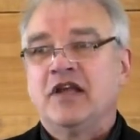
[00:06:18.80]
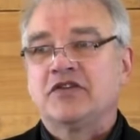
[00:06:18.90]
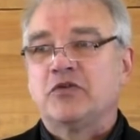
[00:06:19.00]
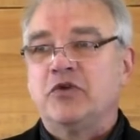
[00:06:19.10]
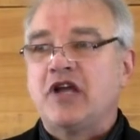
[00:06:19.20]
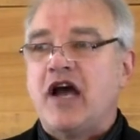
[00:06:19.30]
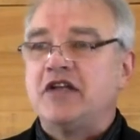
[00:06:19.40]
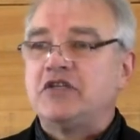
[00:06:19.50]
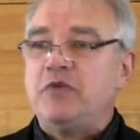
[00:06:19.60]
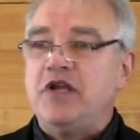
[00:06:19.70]
And so when
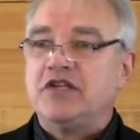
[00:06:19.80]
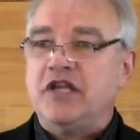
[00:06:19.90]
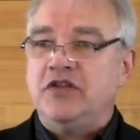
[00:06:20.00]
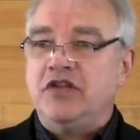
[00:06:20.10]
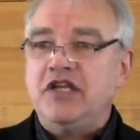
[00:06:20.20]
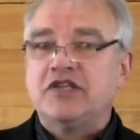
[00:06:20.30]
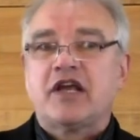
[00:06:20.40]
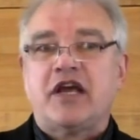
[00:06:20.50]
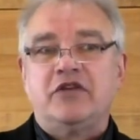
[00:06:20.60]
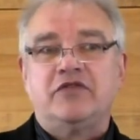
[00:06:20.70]
God speaks in these
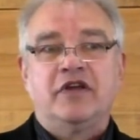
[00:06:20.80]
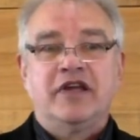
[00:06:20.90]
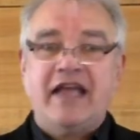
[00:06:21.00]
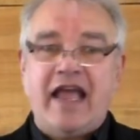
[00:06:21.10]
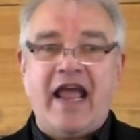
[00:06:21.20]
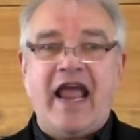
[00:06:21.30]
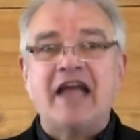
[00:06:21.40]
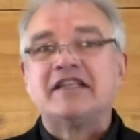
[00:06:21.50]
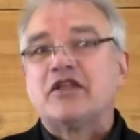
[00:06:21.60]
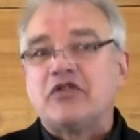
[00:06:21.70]
kind of
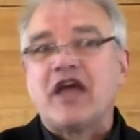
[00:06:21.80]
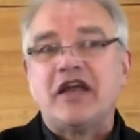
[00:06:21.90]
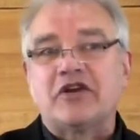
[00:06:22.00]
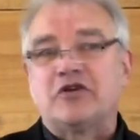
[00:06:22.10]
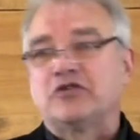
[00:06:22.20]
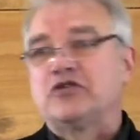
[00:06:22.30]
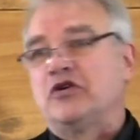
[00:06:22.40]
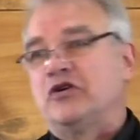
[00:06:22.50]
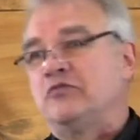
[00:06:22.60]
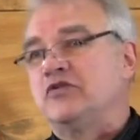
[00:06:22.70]
antithetical
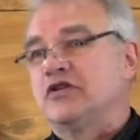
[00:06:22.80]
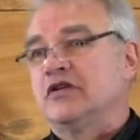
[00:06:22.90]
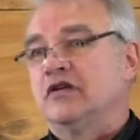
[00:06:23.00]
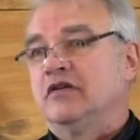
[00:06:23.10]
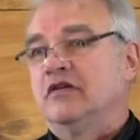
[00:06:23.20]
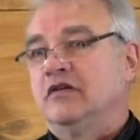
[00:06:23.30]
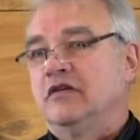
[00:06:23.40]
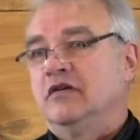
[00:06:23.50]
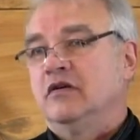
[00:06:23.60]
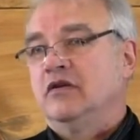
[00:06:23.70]
terms,
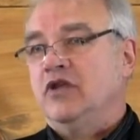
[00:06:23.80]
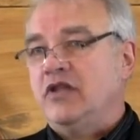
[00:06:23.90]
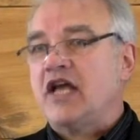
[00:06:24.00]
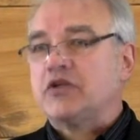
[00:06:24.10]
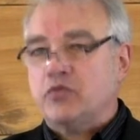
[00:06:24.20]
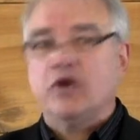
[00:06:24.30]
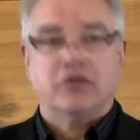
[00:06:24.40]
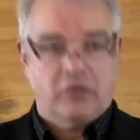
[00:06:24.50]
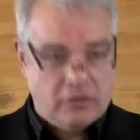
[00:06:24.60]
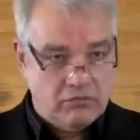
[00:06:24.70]
then that's
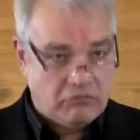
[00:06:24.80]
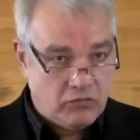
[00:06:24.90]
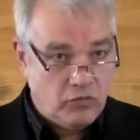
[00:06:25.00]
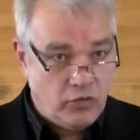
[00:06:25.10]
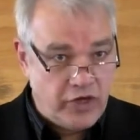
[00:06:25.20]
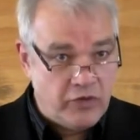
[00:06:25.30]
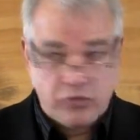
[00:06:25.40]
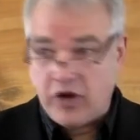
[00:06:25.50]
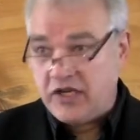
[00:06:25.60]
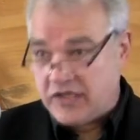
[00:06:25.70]
what we
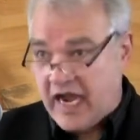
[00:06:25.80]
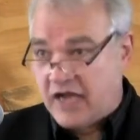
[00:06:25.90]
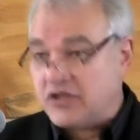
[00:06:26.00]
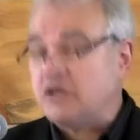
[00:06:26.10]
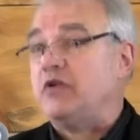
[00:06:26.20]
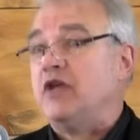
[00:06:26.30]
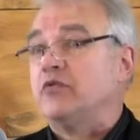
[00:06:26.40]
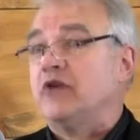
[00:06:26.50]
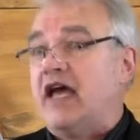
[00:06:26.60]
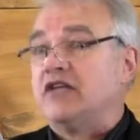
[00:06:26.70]
embrace as his
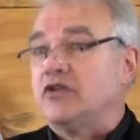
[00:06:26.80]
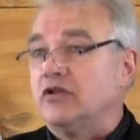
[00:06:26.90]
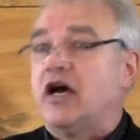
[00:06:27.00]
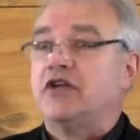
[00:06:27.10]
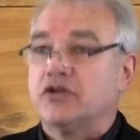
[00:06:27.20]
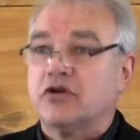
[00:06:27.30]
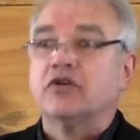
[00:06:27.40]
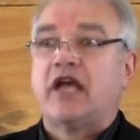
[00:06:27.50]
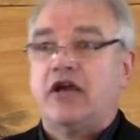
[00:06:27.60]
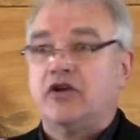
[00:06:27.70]
people, as the
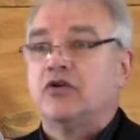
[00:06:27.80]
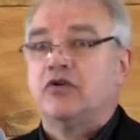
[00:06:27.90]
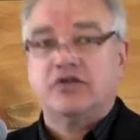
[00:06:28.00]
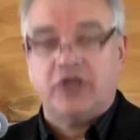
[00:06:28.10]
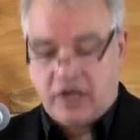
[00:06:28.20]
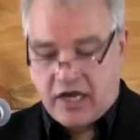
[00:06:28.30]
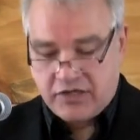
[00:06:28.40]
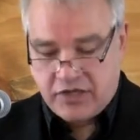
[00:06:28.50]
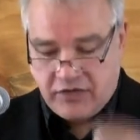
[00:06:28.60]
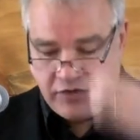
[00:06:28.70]
logical categories that God
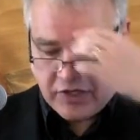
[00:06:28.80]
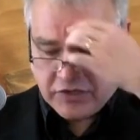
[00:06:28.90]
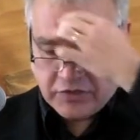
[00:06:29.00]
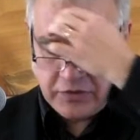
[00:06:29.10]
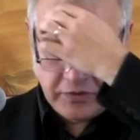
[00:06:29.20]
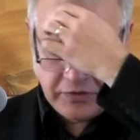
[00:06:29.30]
has given us.